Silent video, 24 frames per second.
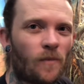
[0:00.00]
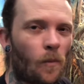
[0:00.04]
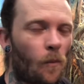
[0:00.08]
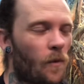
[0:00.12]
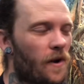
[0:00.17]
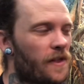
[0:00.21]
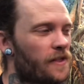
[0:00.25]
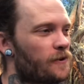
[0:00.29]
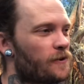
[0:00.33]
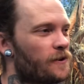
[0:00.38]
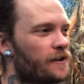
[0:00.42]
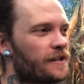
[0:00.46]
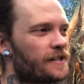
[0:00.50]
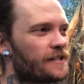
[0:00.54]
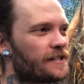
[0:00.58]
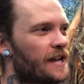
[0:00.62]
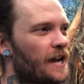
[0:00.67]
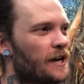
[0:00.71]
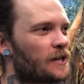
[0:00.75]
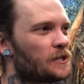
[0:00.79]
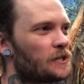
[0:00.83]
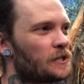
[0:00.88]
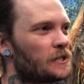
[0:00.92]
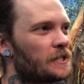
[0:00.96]
Whether it is
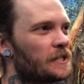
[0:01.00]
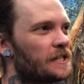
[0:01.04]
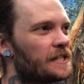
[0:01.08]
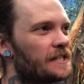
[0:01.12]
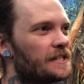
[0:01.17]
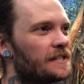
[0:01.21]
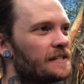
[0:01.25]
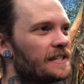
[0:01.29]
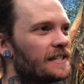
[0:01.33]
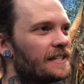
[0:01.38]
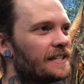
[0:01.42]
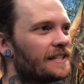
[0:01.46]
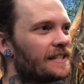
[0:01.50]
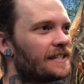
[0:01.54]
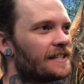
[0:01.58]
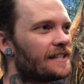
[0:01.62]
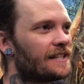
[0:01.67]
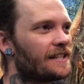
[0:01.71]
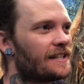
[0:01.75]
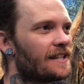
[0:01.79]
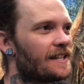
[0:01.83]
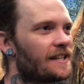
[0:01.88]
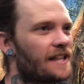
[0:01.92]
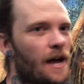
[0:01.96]
actually
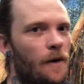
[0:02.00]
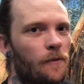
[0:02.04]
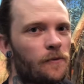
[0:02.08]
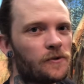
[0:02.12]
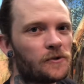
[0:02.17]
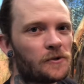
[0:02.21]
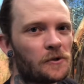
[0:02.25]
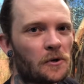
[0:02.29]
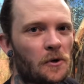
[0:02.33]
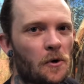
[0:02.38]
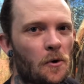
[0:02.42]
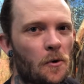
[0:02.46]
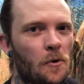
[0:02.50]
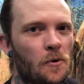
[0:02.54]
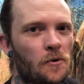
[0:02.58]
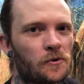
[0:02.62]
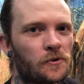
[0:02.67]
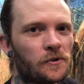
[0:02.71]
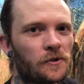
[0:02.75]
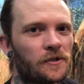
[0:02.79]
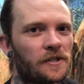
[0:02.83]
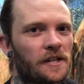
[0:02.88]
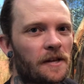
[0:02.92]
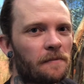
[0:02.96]
that was the
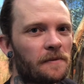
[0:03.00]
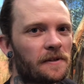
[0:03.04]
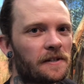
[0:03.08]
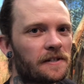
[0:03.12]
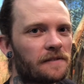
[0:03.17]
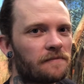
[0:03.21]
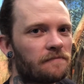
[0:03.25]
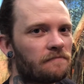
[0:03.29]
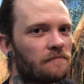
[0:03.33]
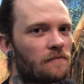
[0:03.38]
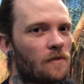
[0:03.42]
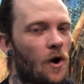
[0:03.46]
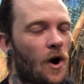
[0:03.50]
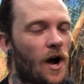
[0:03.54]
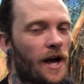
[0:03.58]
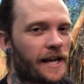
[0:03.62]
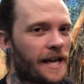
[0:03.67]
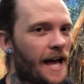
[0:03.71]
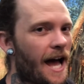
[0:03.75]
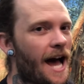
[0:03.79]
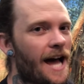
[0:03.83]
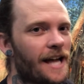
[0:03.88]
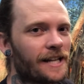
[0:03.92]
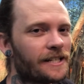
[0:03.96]
cause or something, I
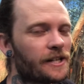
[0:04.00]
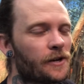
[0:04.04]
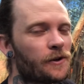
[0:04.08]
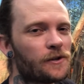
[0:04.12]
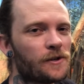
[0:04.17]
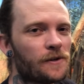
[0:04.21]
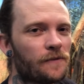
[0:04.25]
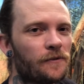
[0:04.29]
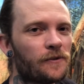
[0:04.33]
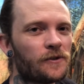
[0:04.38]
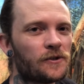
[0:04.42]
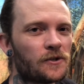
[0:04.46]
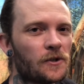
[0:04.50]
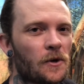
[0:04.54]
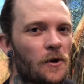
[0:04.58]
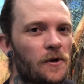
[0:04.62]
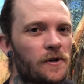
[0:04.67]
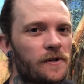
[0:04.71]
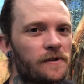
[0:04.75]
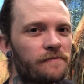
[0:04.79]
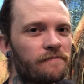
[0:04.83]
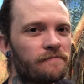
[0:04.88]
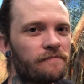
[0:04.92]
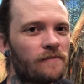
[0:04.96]
can't tell you for
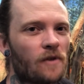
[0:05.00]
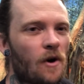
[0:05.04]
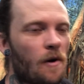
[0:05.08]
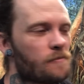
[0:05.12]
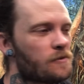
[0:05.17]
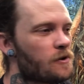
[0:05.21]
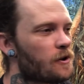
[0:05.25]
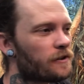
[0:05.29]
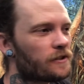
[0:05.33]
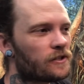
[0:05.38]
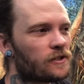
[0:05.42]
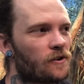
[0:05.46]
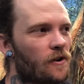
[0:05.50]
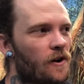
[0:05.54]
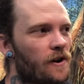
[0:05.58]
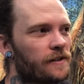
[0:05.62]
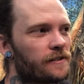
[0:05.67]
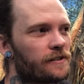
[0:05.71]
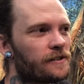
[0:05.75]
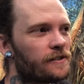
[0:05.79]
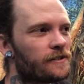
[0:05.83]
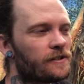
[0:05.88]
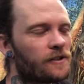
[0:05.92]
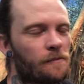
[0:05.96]
certain. I'm not a
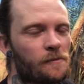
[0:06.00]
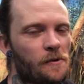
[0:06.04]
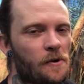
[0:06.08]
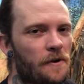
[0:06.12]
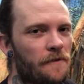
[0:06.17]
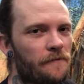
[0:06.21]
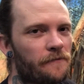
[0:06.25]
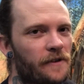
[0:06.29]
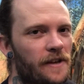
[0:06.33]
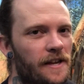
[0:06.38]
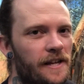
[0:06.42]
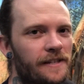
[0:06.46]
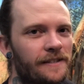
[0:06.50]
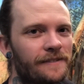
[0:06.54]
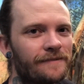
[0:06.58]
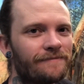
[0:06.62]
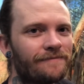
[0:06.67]
scientist, I'm not a vet,